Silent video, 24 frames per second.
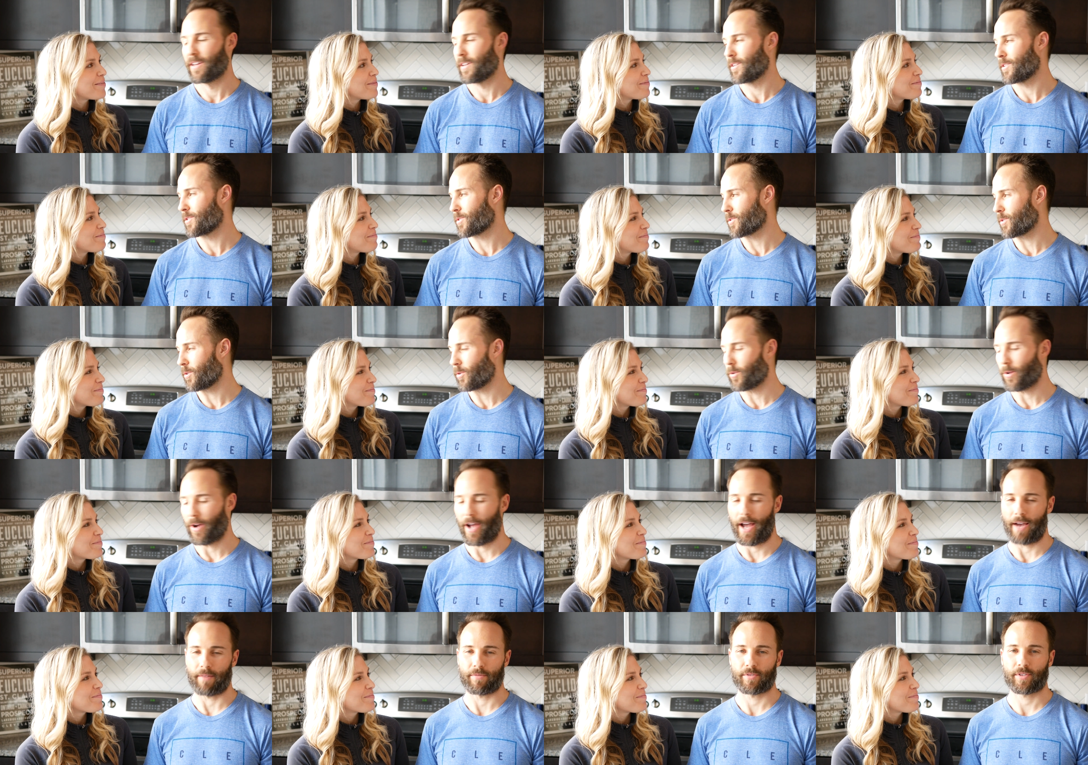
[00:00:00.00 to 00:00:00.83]

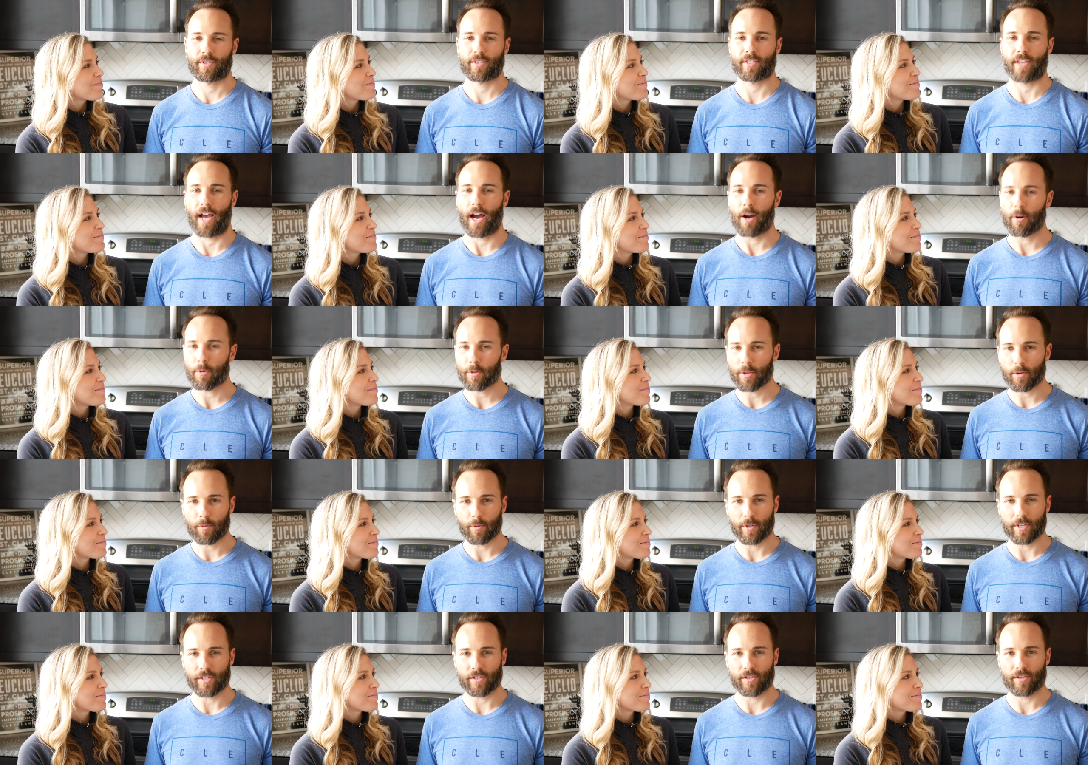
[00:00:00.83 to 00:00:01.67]
Speaker 1: So I've scoured the
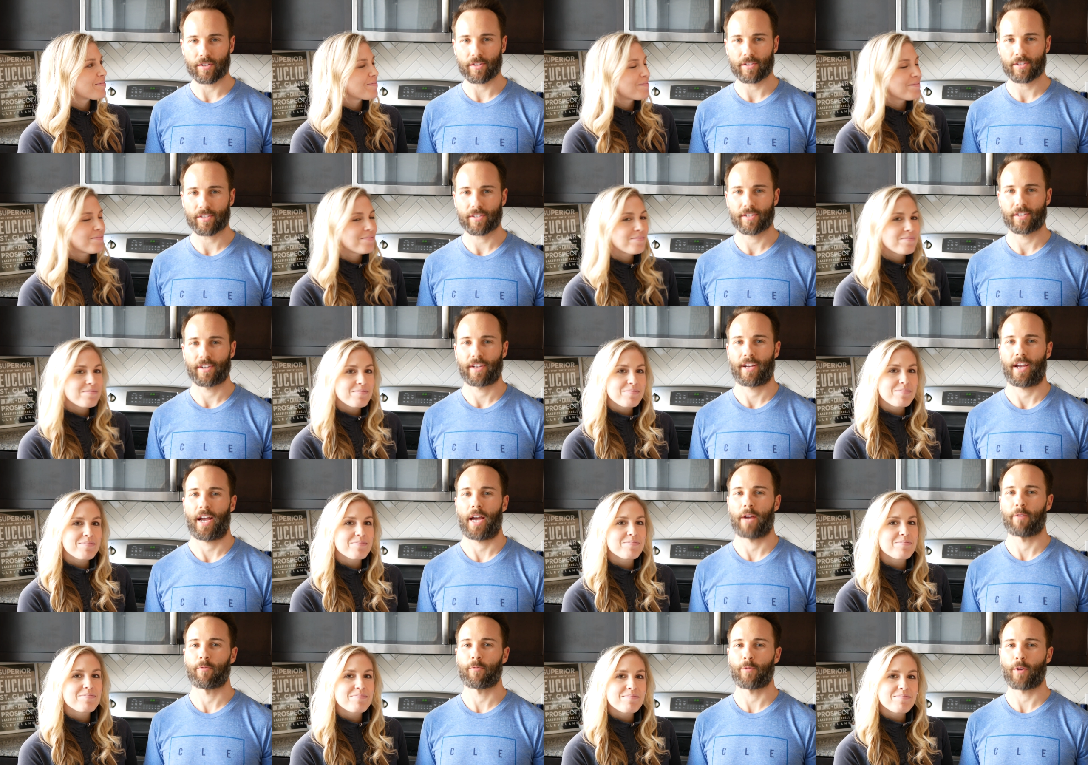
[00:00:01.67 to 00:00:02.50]
research,
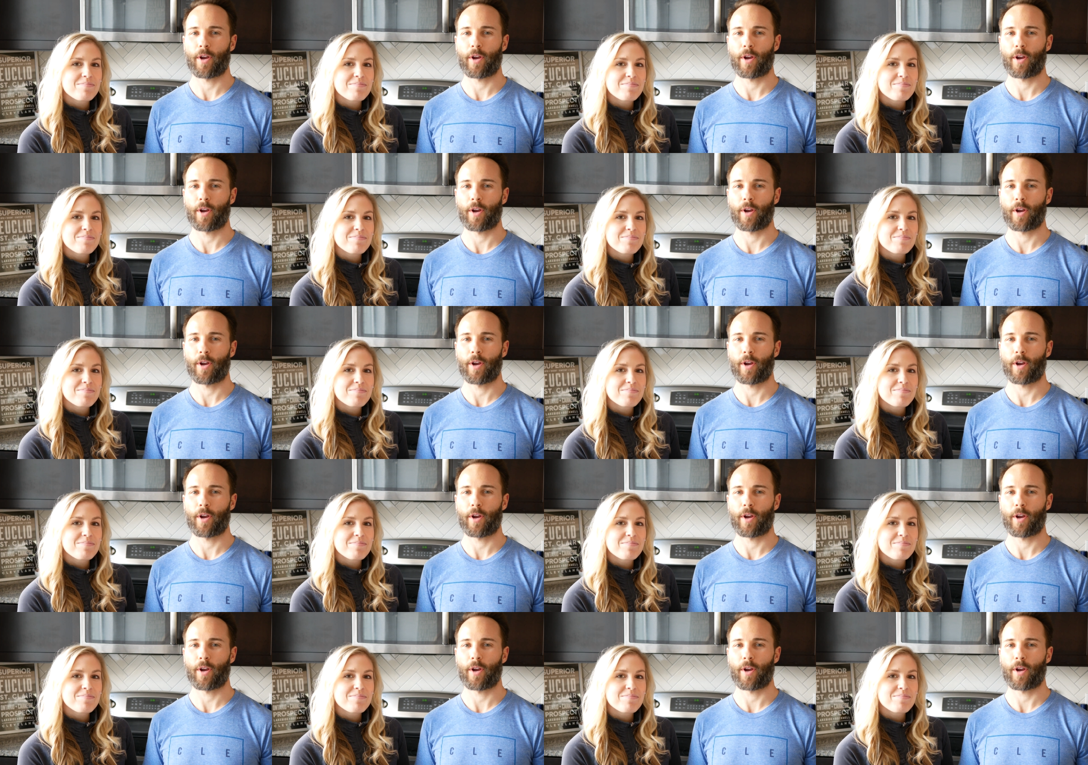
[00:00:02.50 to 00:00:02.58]
I've